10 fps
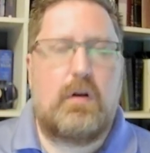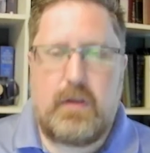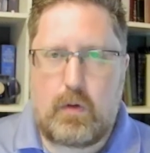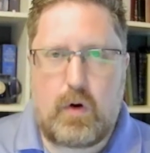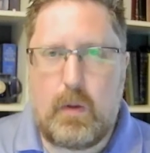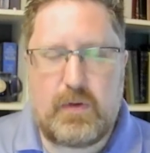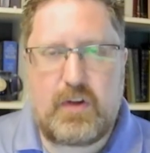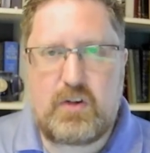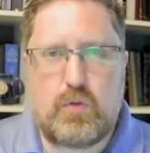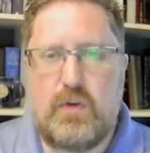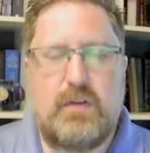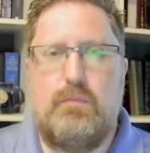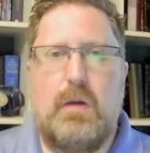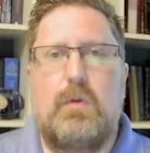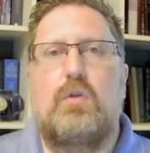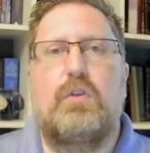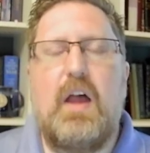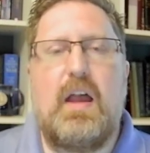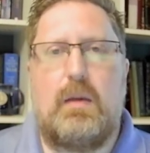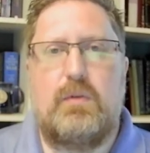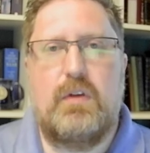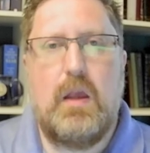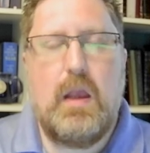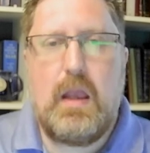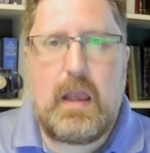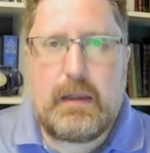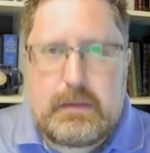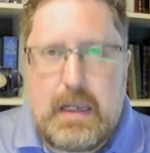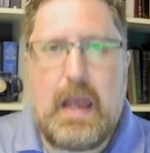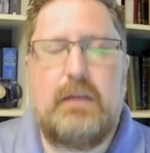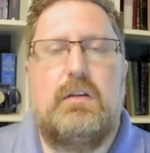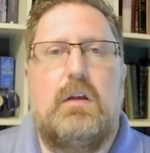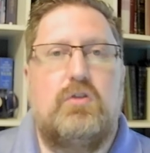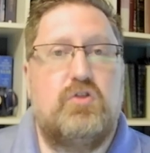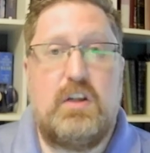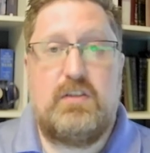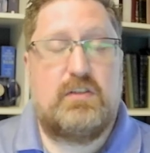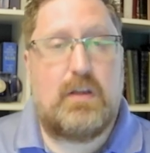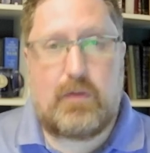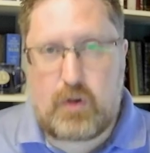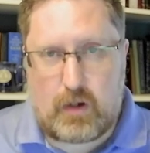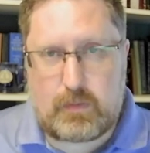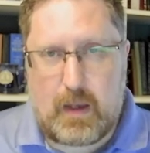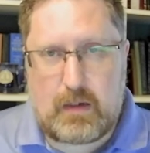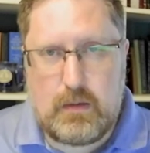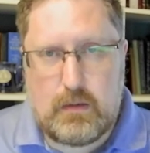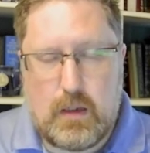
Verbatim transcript: There were homosexuals in biblical times, and yet Jesus never talked about it.